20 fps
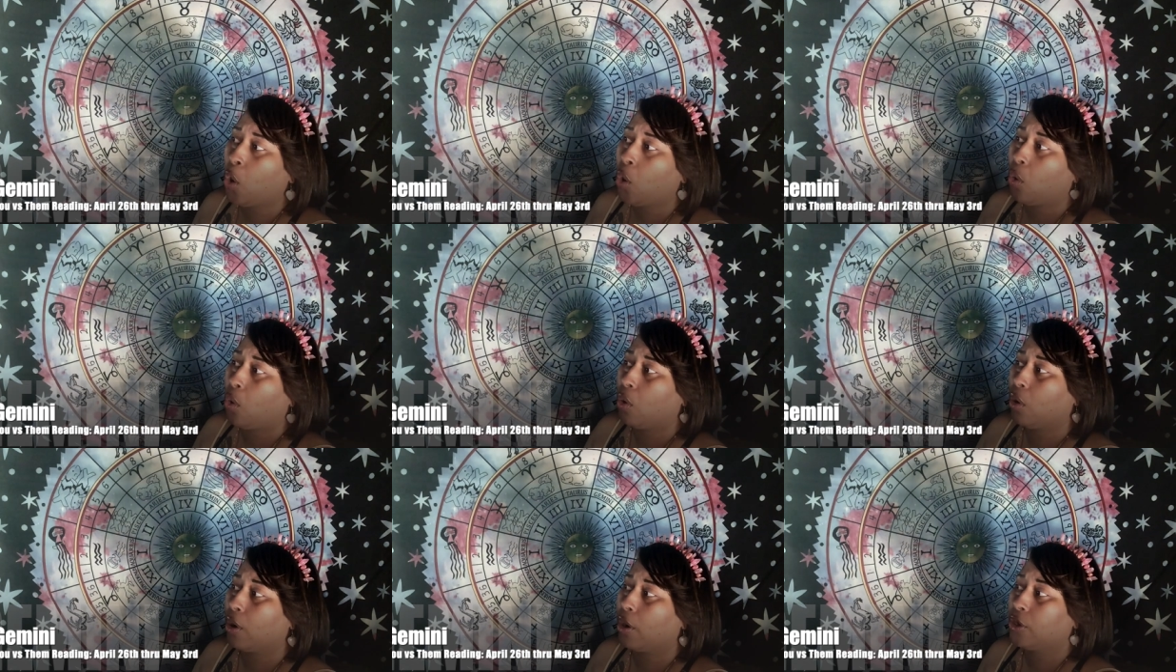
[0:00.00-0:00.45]

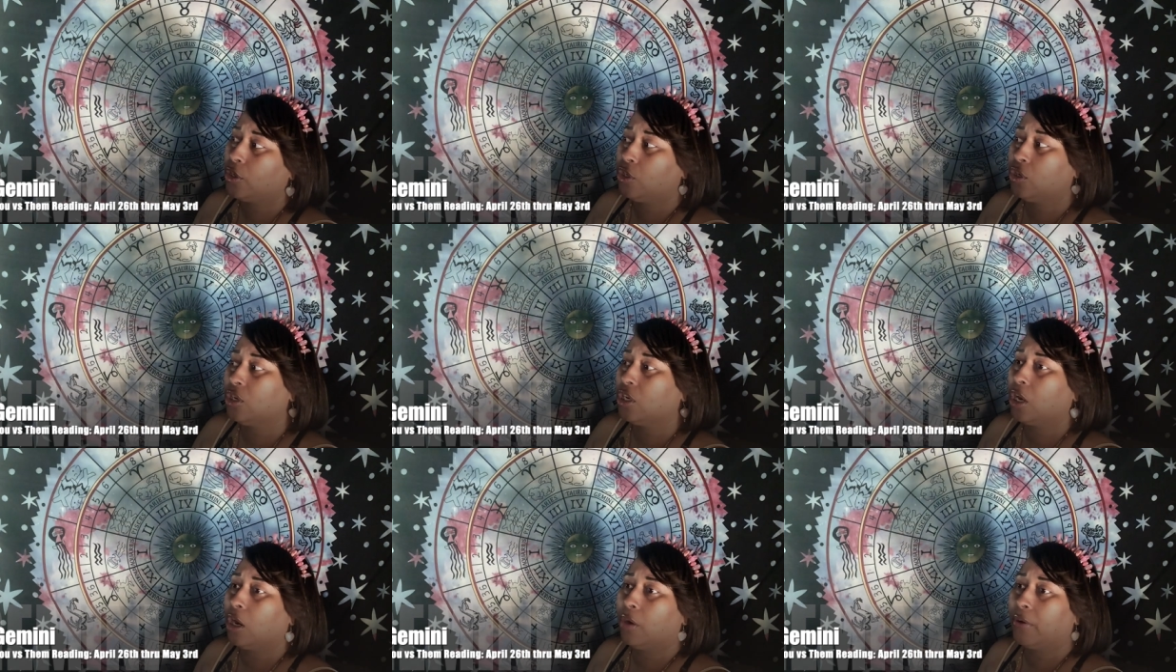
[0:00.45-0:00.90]
or
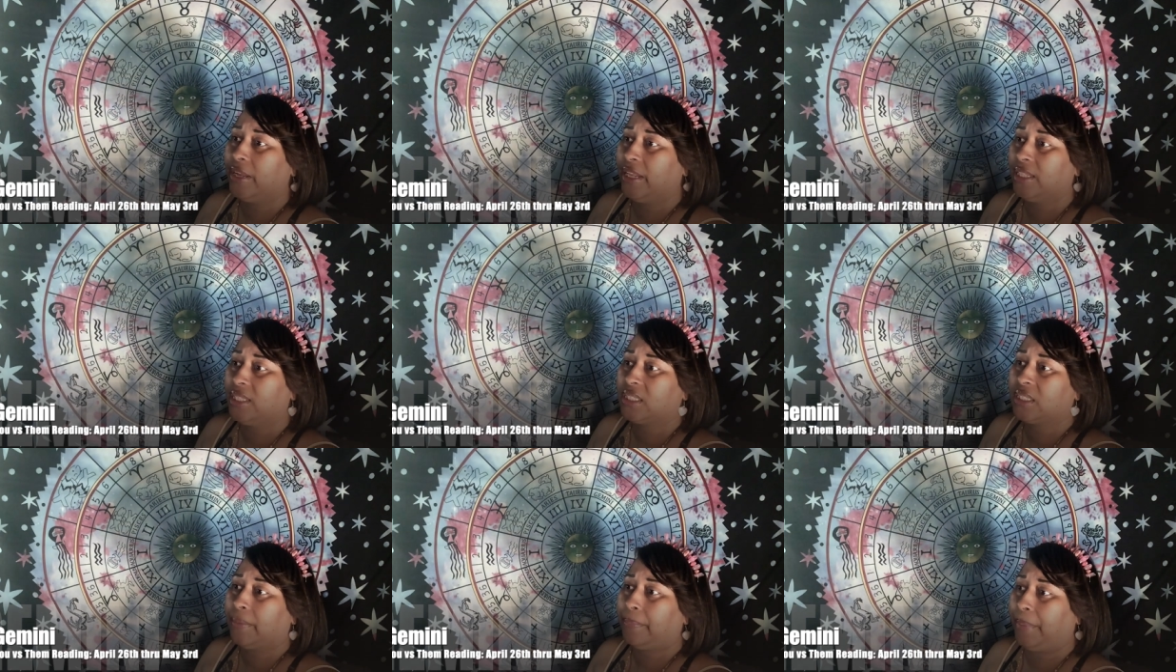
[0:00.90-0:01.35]
you know,
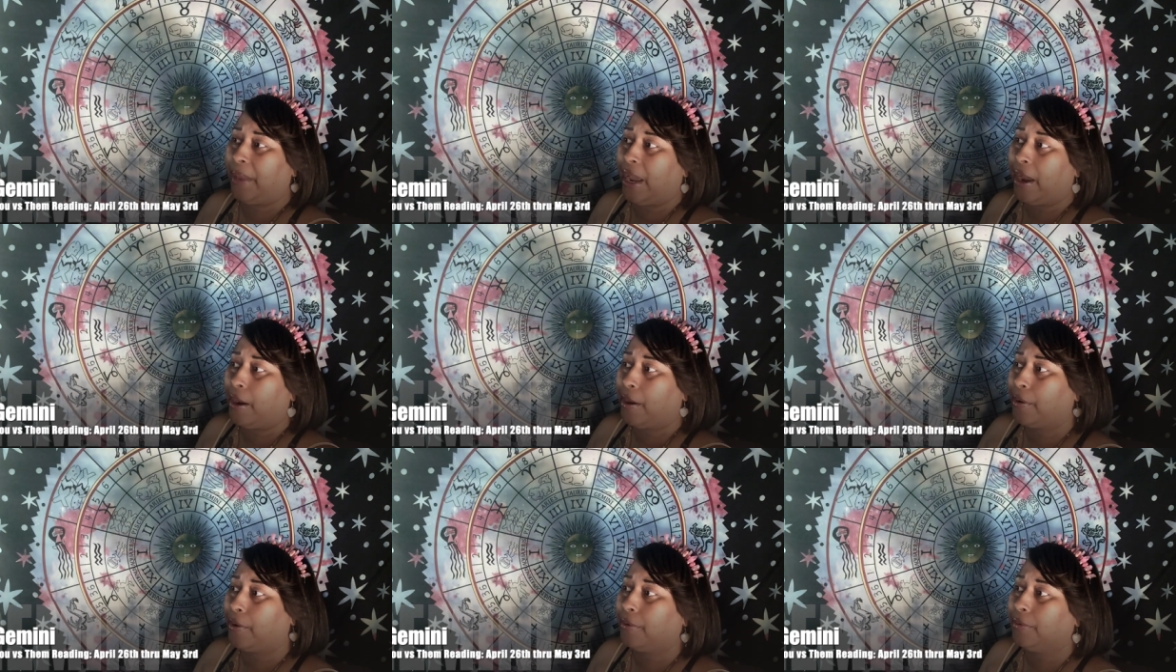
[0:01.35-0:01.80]
it's
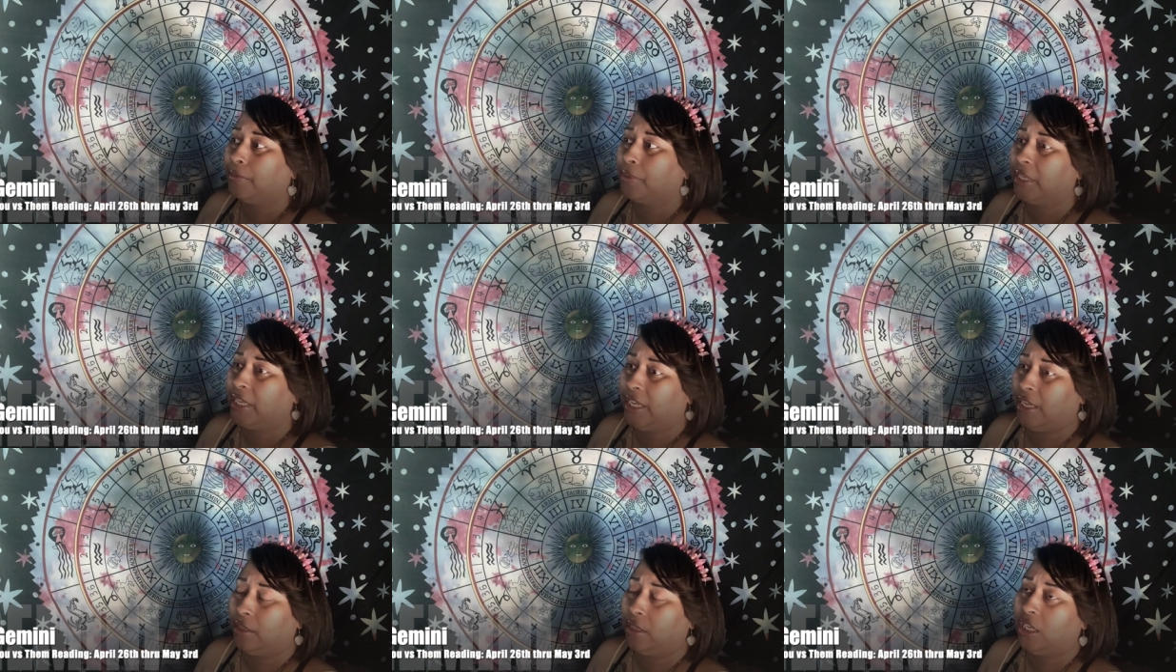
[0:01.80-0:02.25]
about
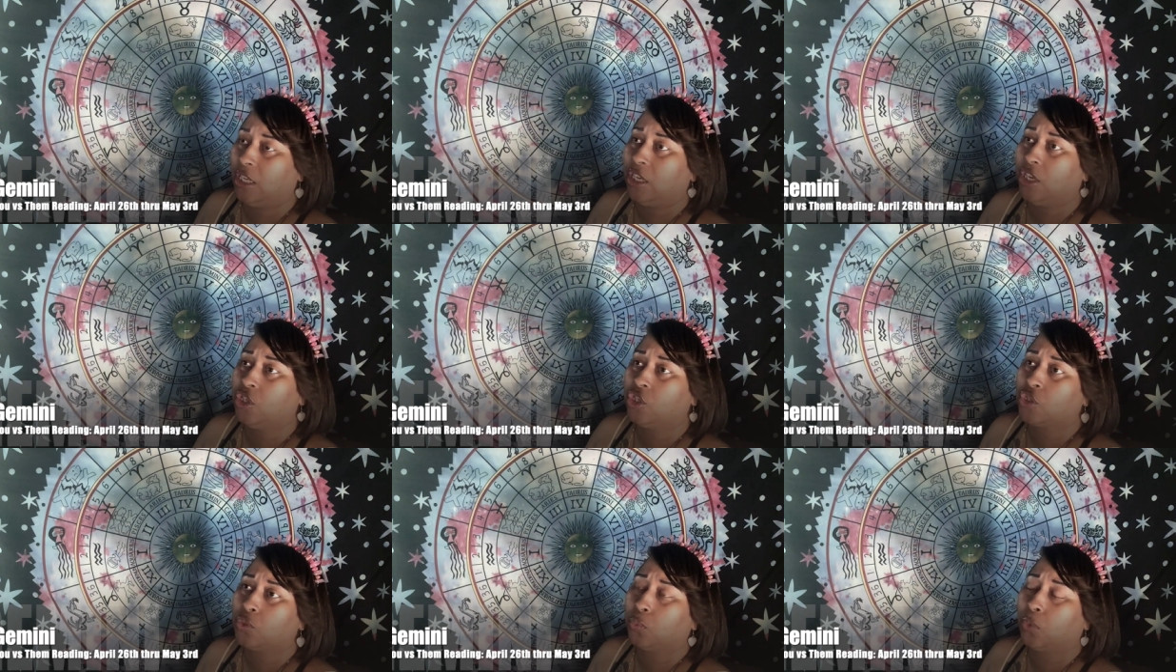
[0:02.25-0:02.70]
it,
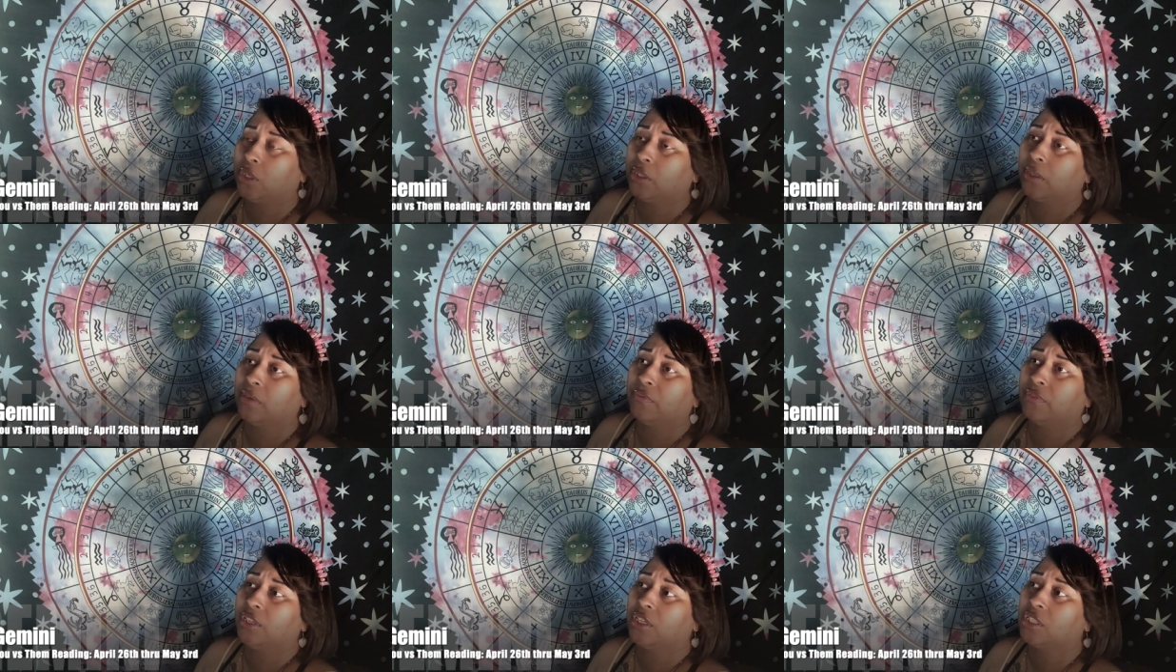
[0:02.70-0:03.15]
each one
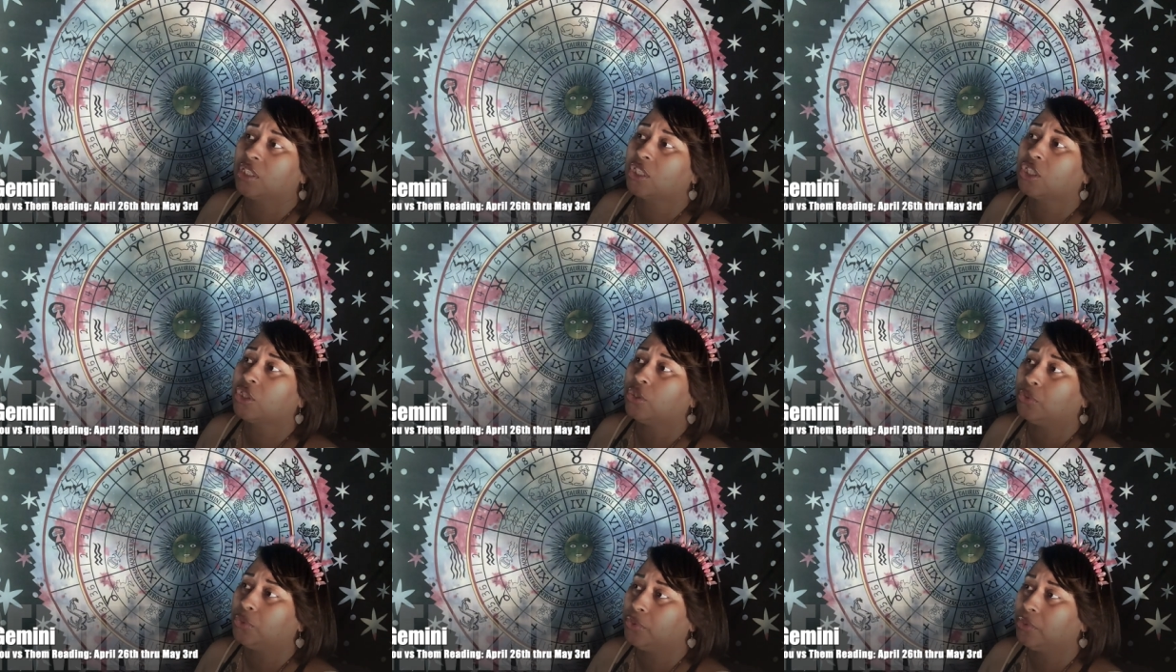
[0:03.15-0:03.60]
of the
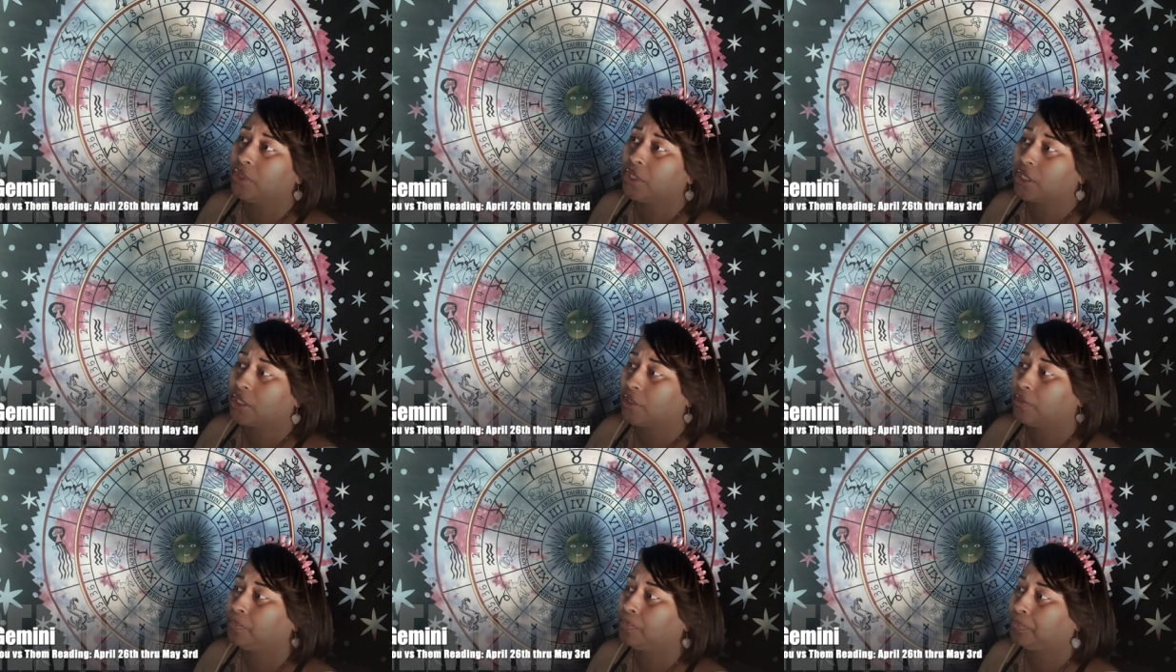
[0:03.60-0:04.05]

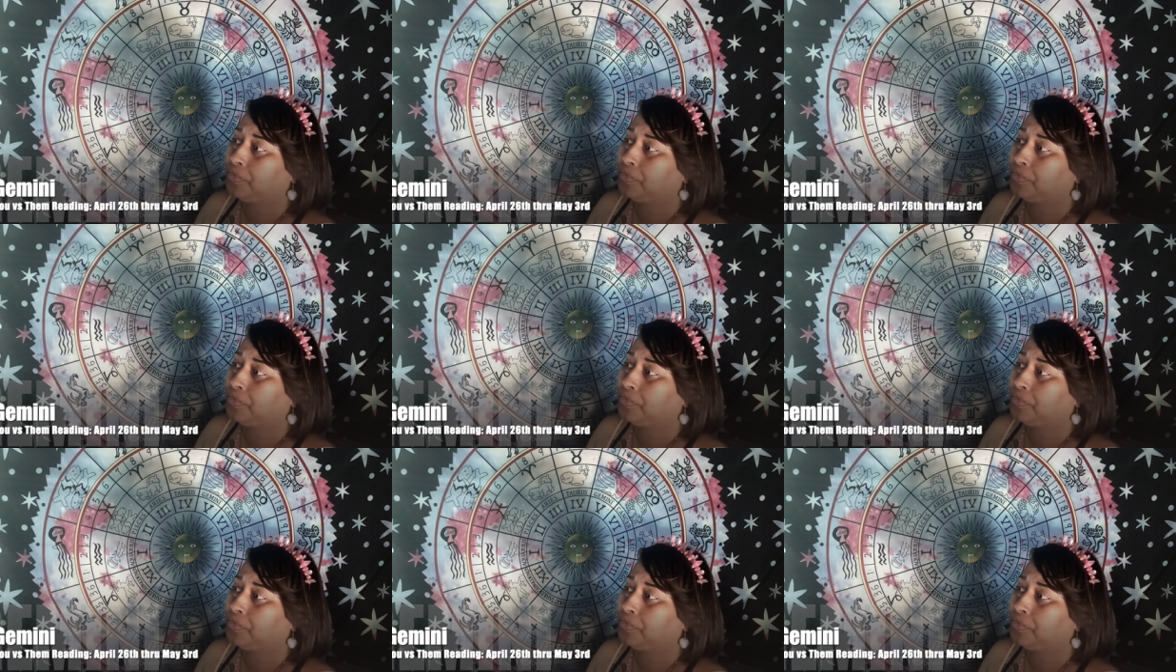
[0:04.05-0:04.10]
suits